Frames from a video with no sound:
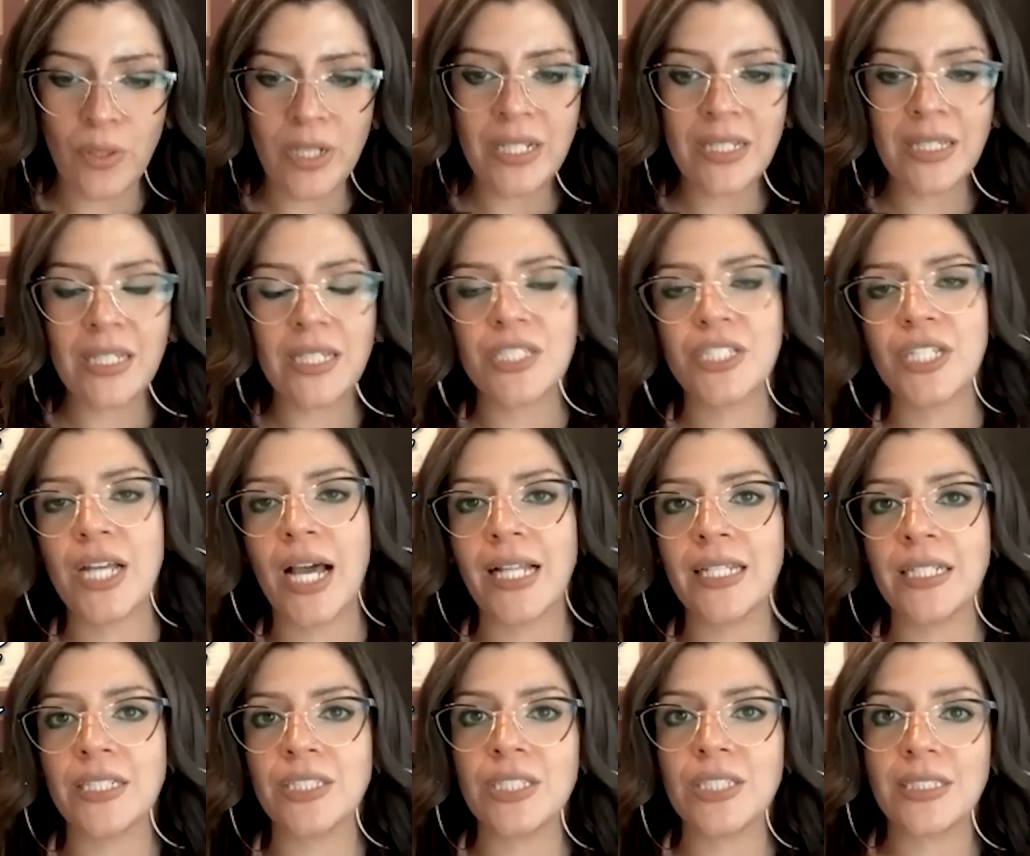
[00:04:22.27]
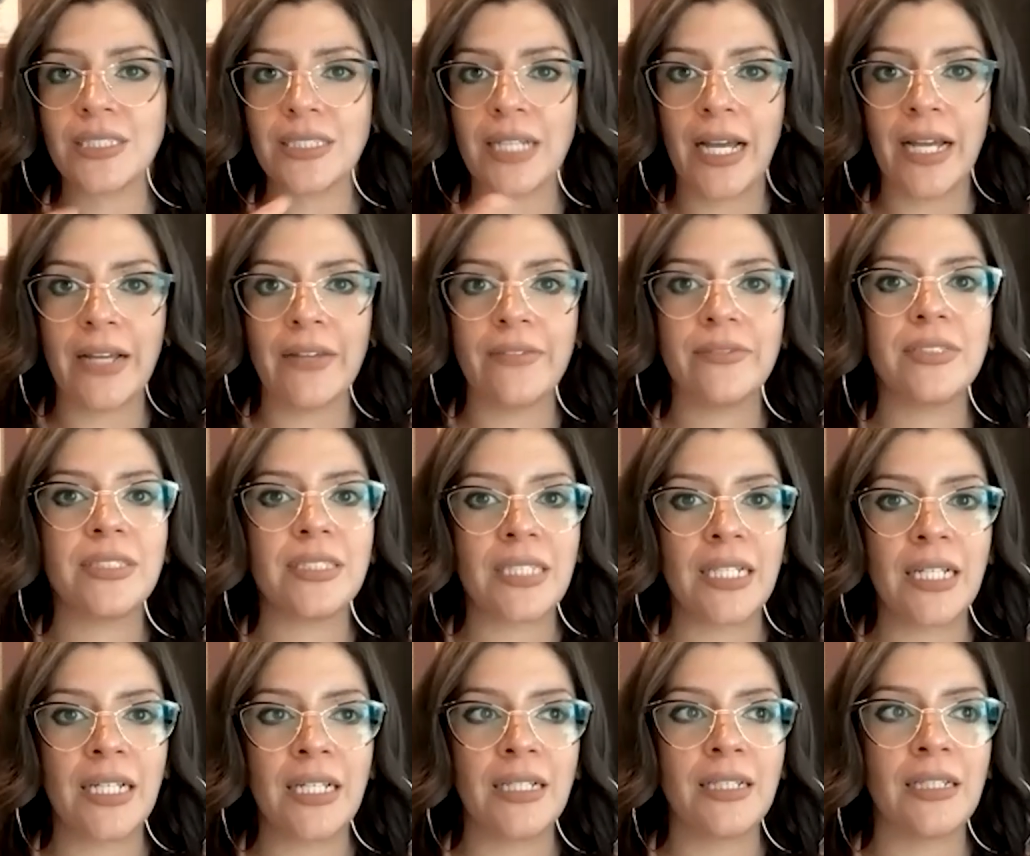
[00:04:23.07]
one of the challenges i've
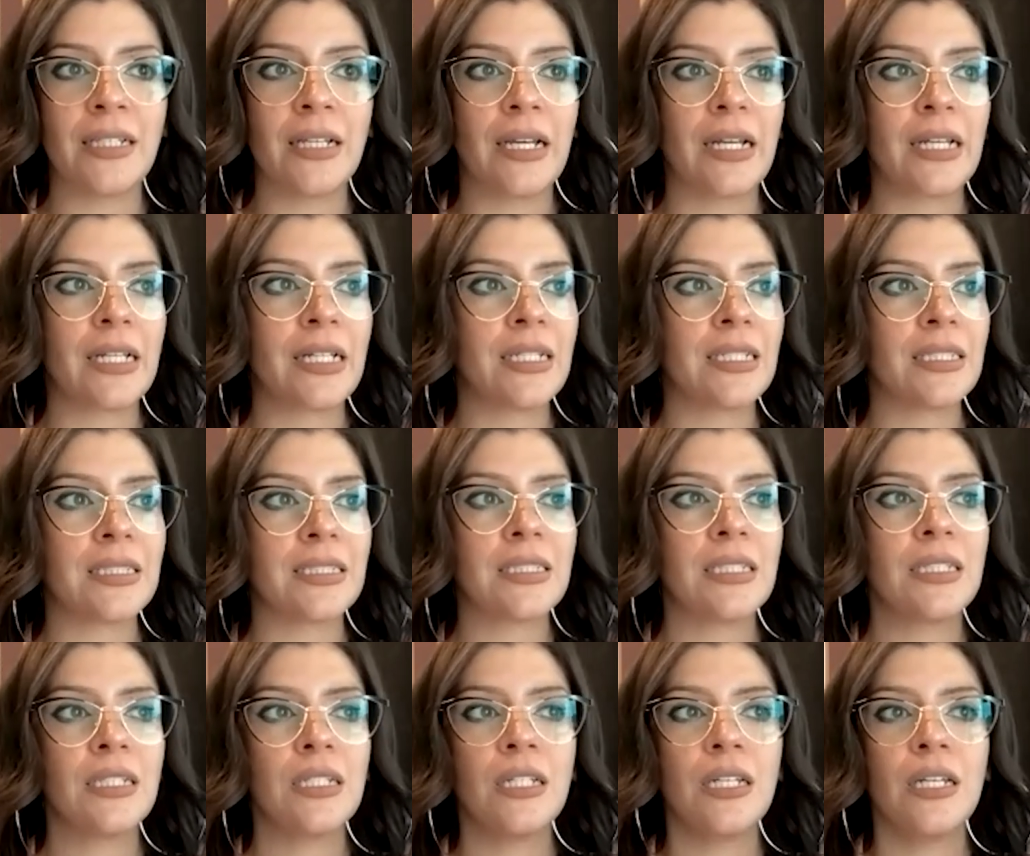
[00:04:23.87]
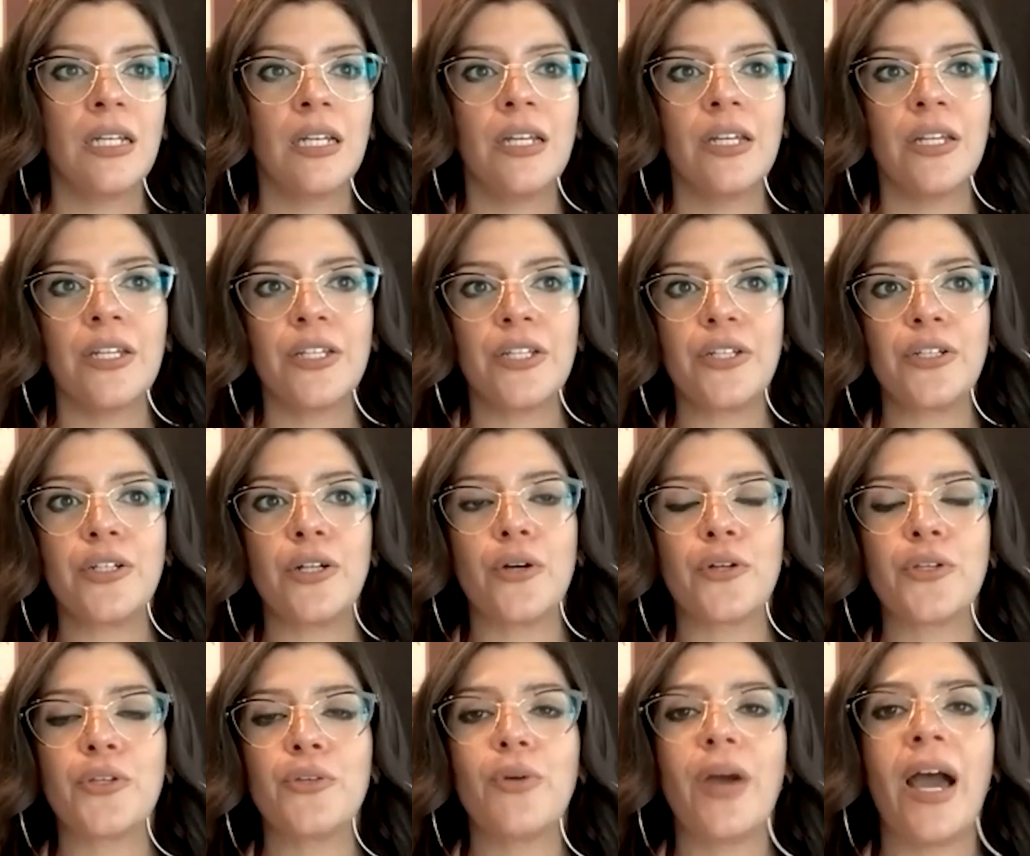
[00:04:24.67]
seen is you
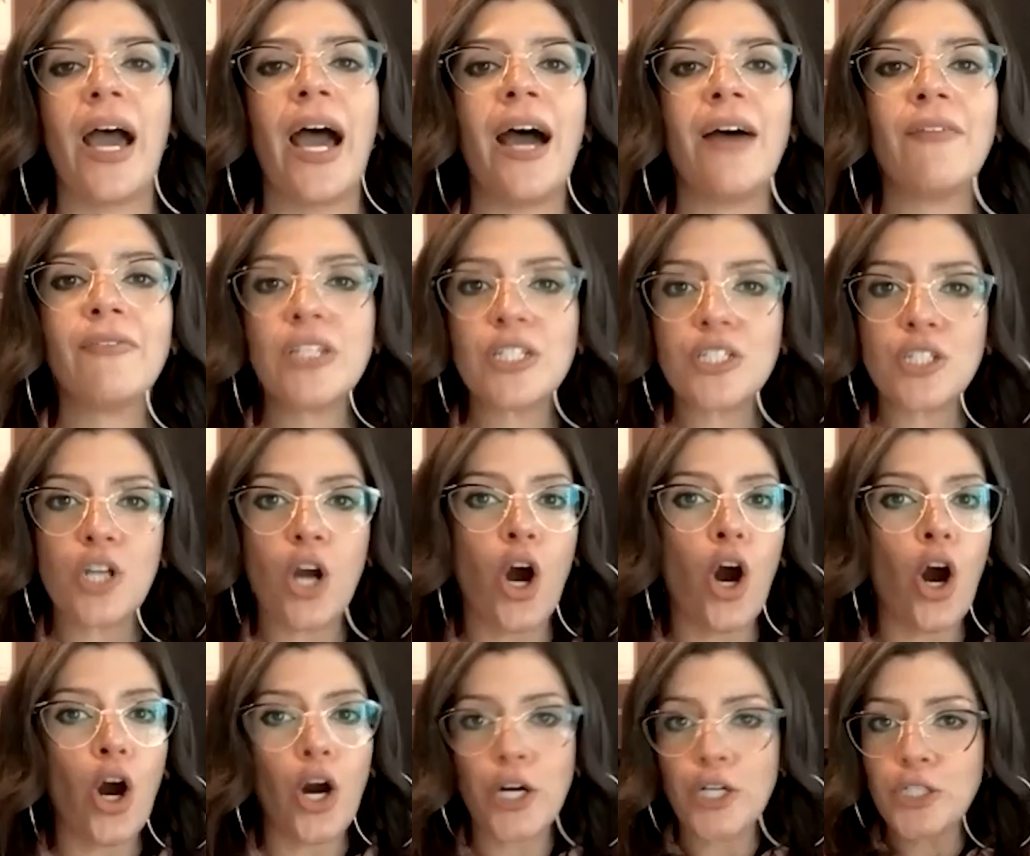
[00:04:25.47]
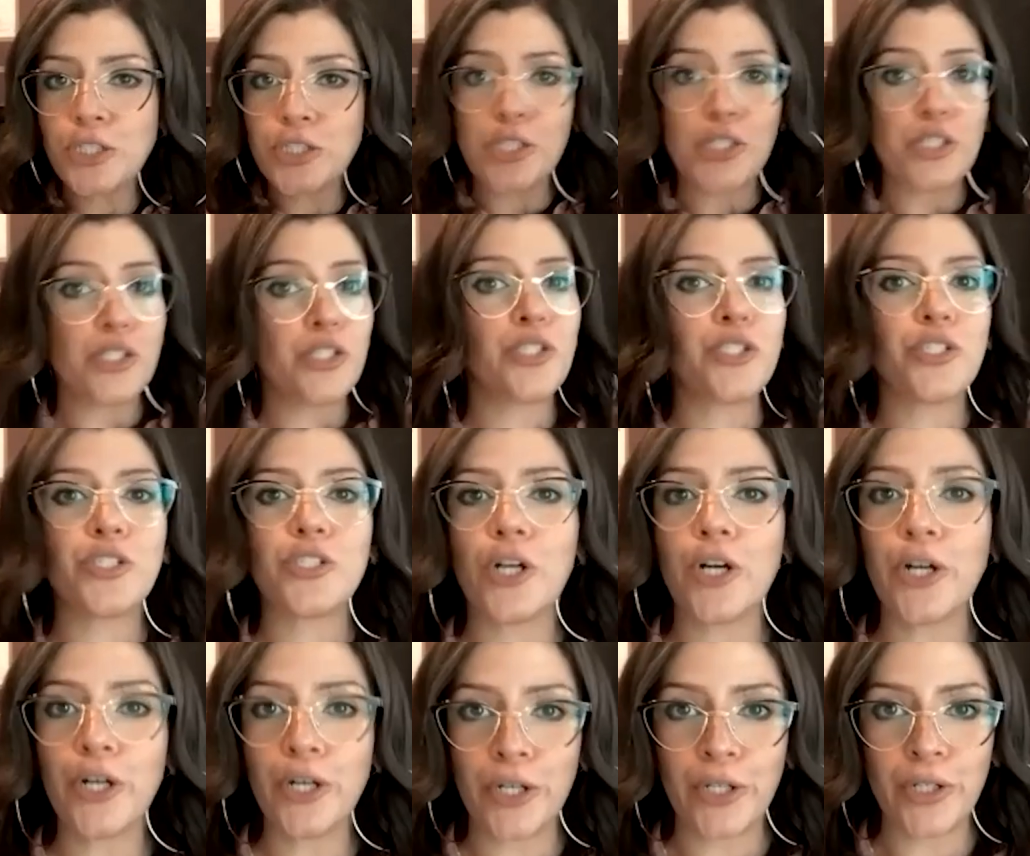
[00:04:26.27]
know you have this heart to
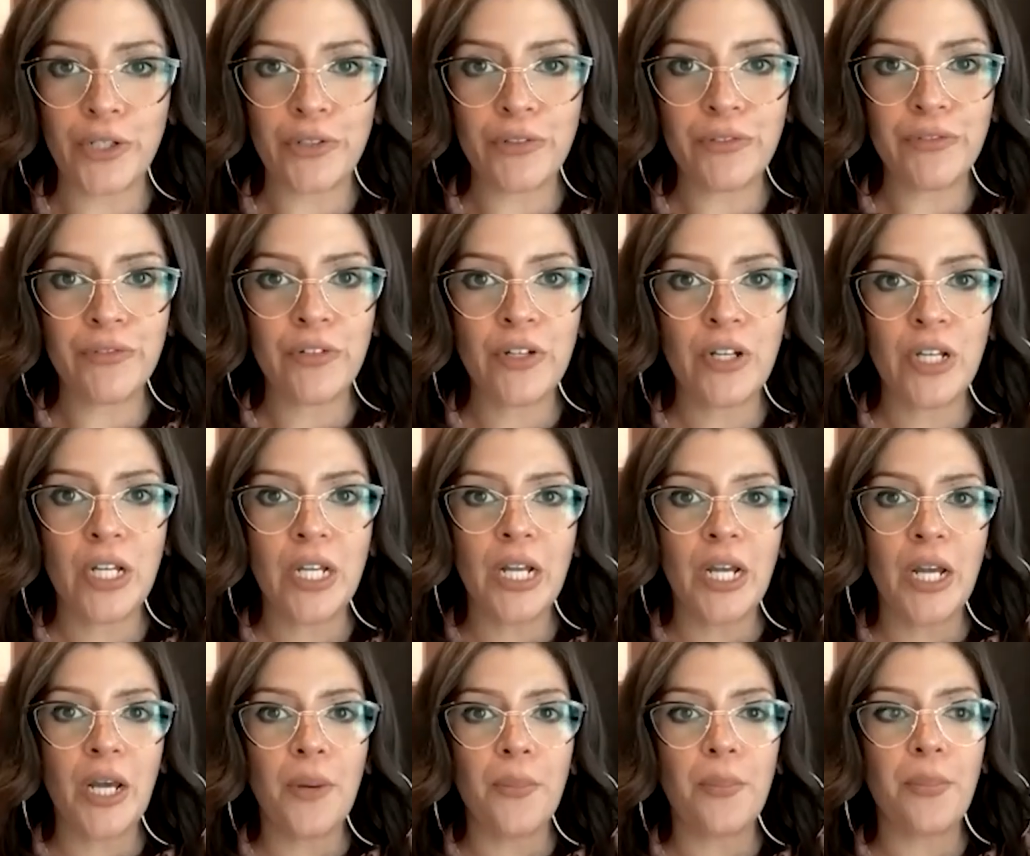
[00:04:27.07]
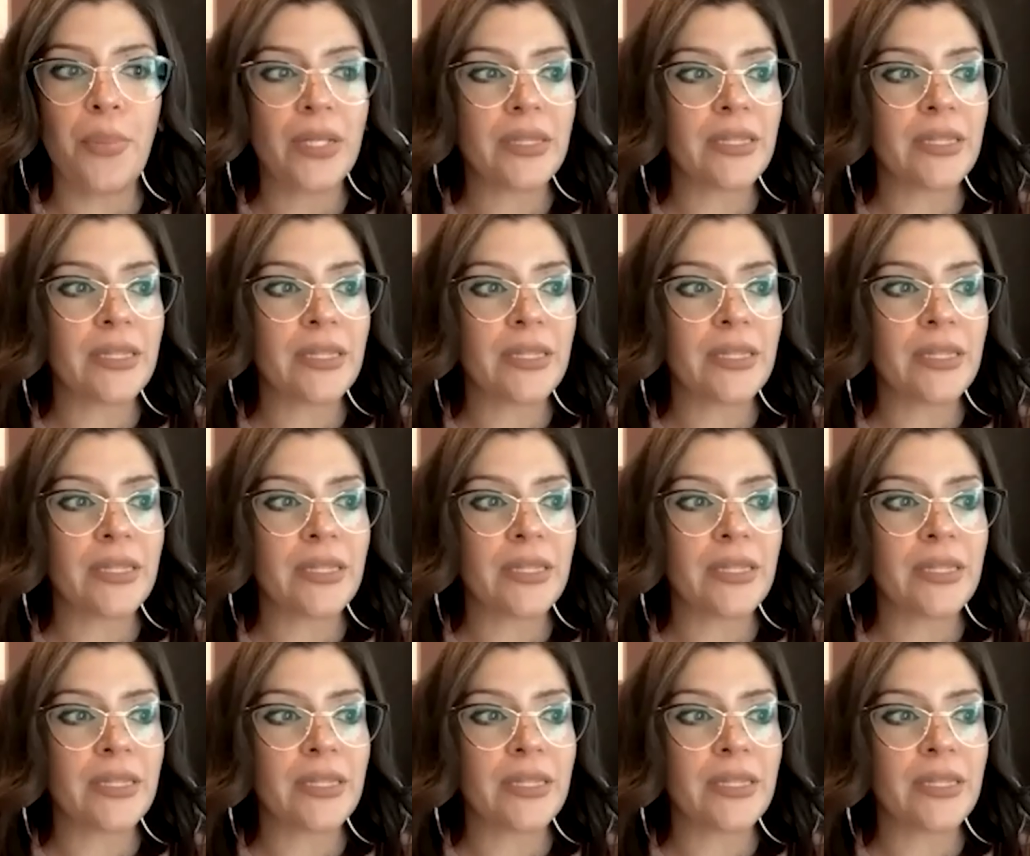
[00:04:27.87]
serve right.